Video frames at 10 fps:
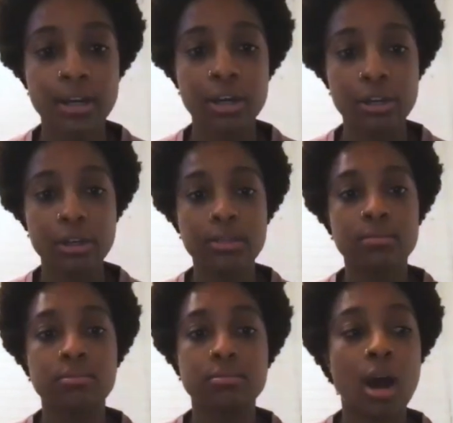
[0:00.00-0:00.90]
a good
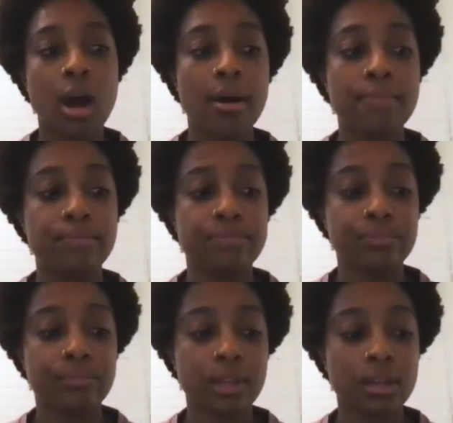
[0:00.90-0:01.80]

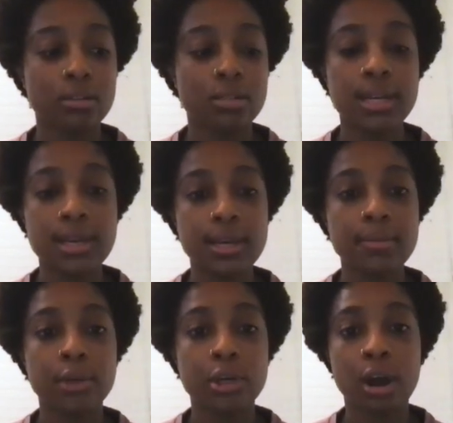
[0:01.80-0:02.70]

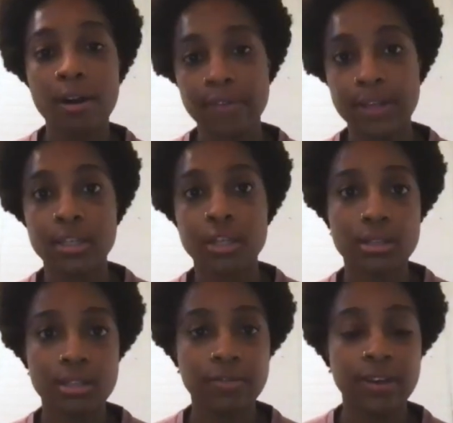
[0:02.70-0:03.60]
team, good offense, good
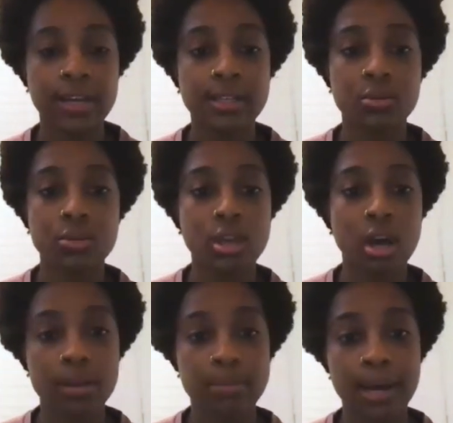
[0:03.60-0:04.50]
defense. It was
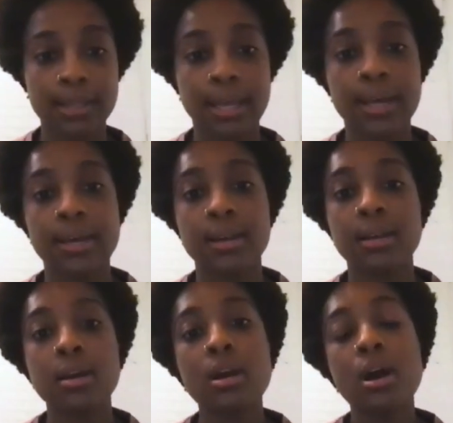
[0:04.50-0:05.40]
solid back then.
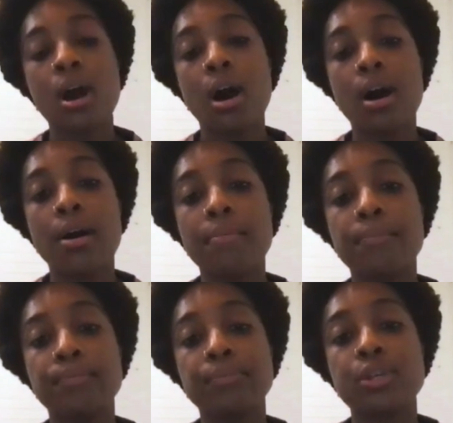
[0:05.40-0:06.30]

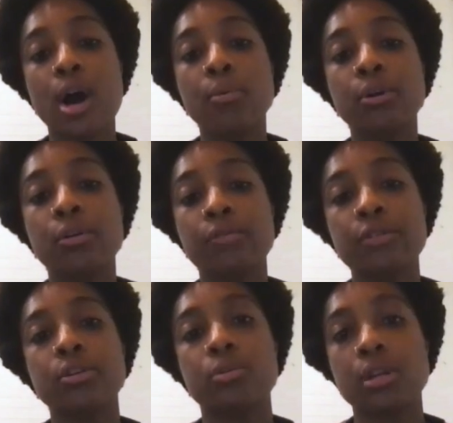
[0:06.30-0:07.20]
So I would go for
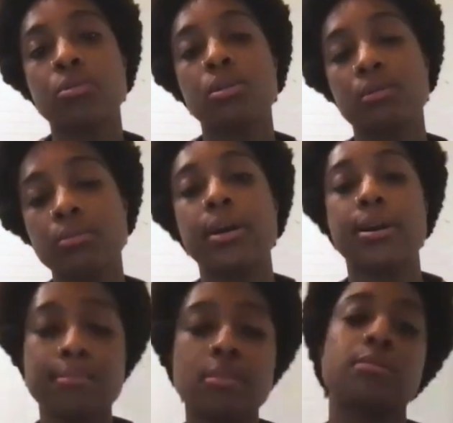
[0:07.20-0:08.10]
the 2021
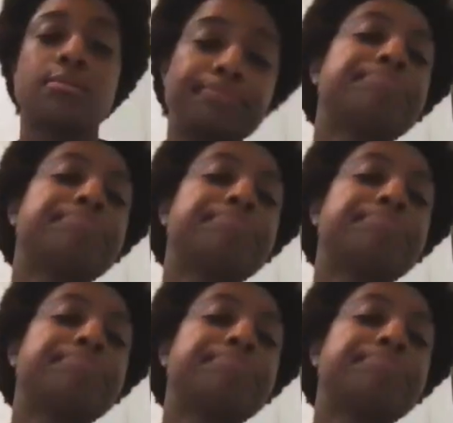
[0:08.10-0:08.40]
Rams.